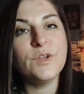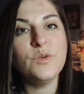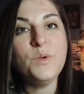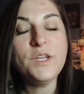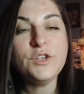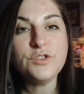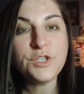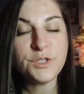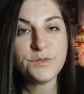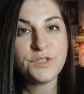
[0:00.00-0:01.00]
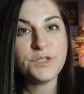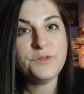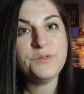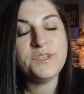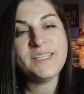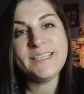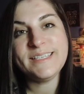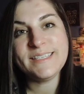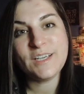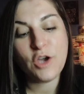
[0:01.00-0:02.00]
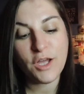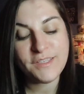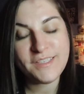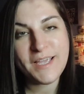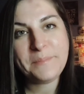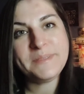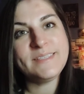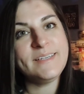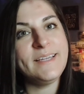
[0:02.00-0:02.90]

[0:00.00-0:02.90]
we introduce you to these concepts